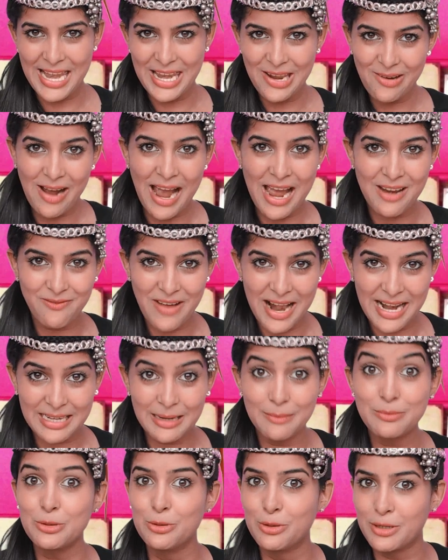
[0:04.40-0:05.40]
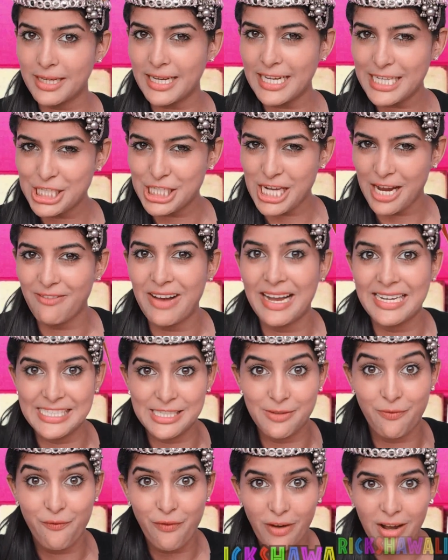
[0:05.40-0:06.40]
Hello and welcome to Rickshawali's